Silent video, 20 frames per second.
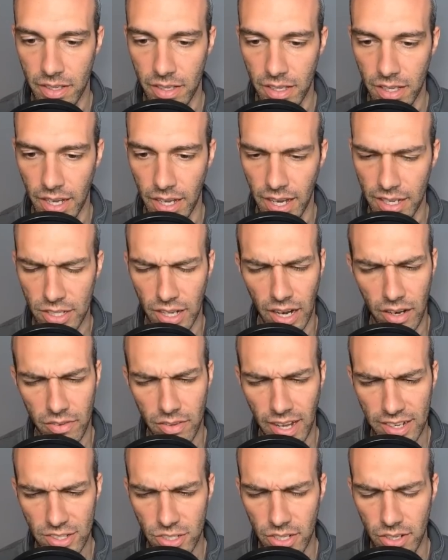I
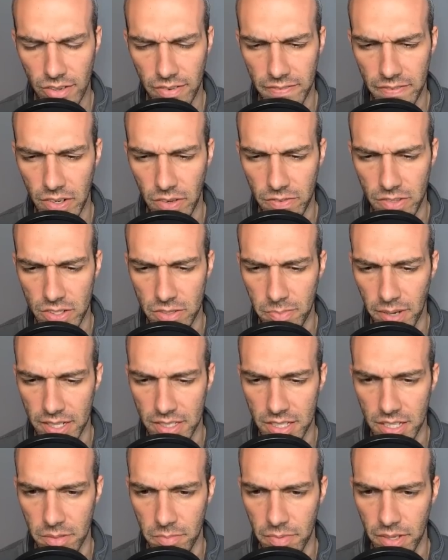don't even know if this is my
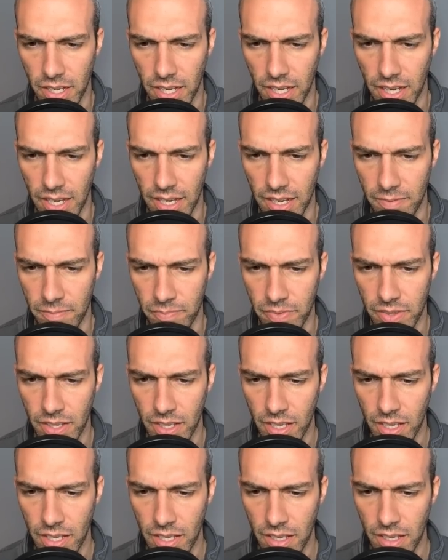team.
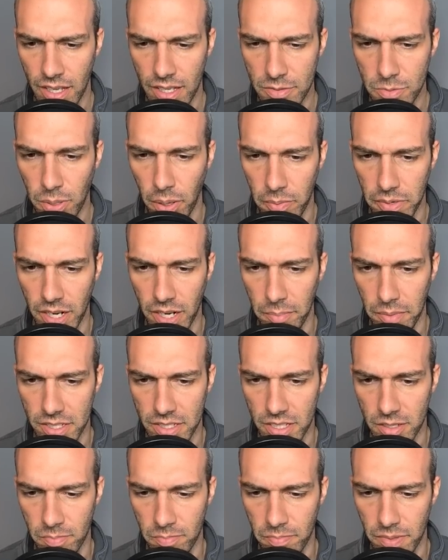It's probably not my
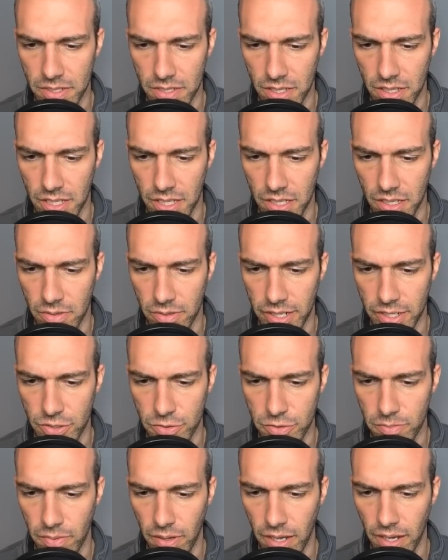team based on the ELO
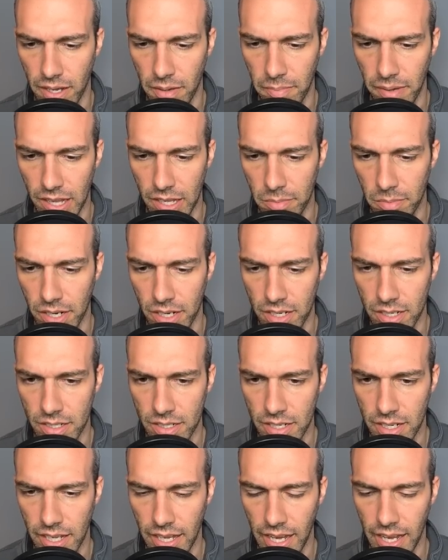range. Malamar
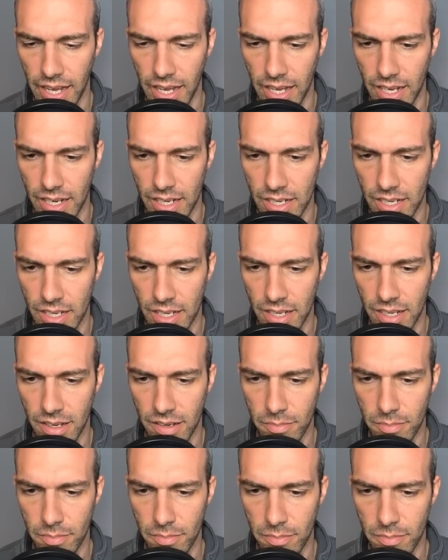and
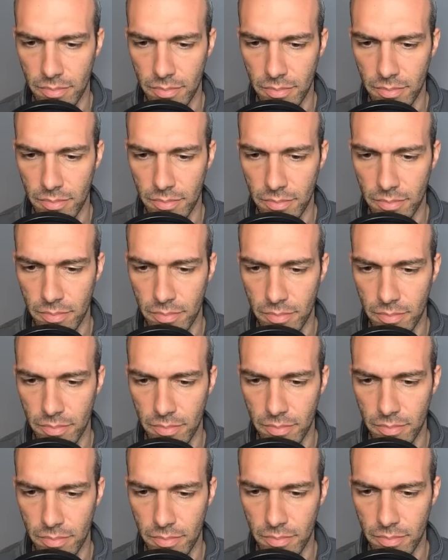Blastoise.
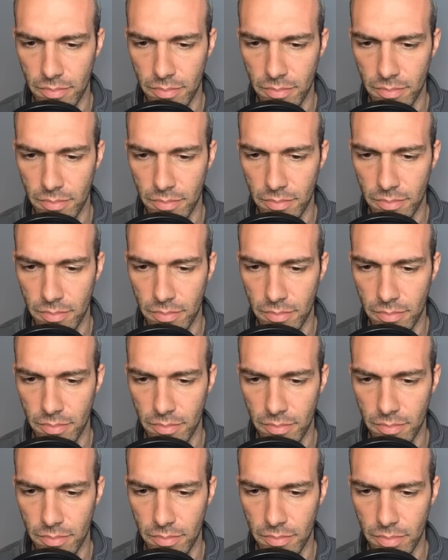So Blastoise is a
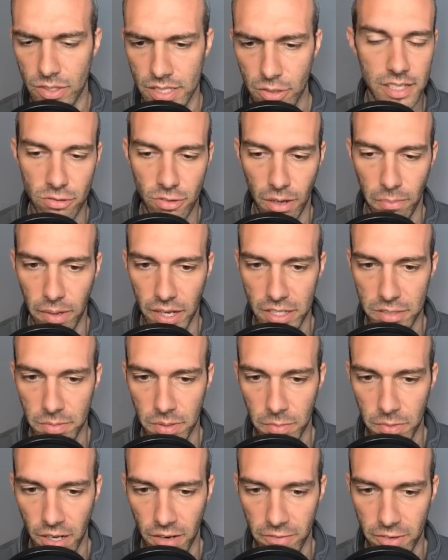really nice safe swap Ice
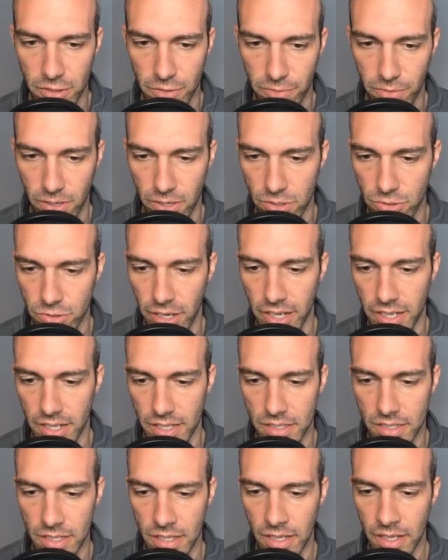Beam coverage for your
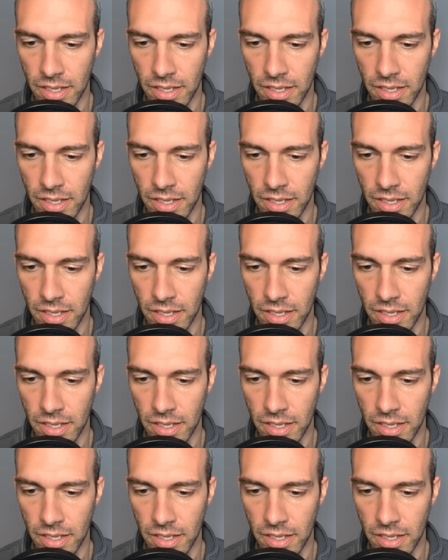Dragons.